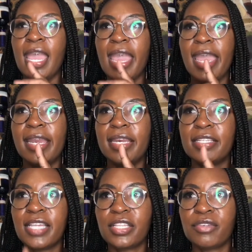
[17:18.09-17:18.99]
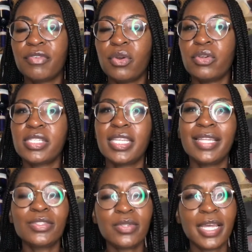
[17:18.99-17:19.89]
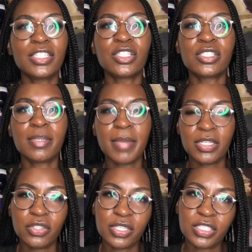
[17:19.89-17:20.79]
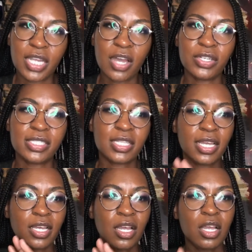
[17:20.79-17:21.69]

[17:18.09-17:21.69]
and take the photos, and they do that just to make sure the child is like